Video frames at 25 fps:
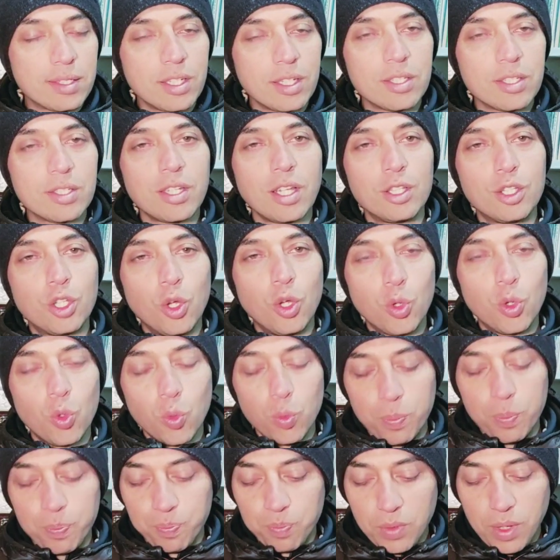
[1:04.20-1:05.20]
Satguru
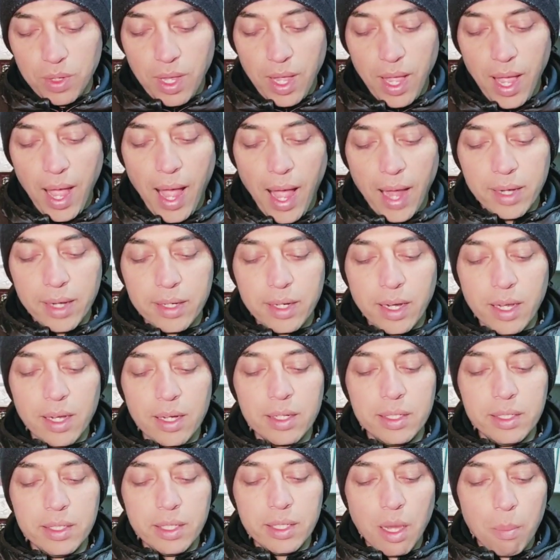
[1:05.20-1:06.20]
and
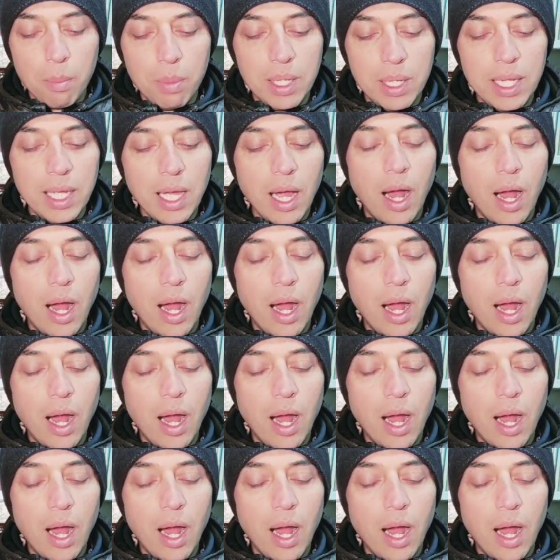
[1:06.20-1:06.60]
doubly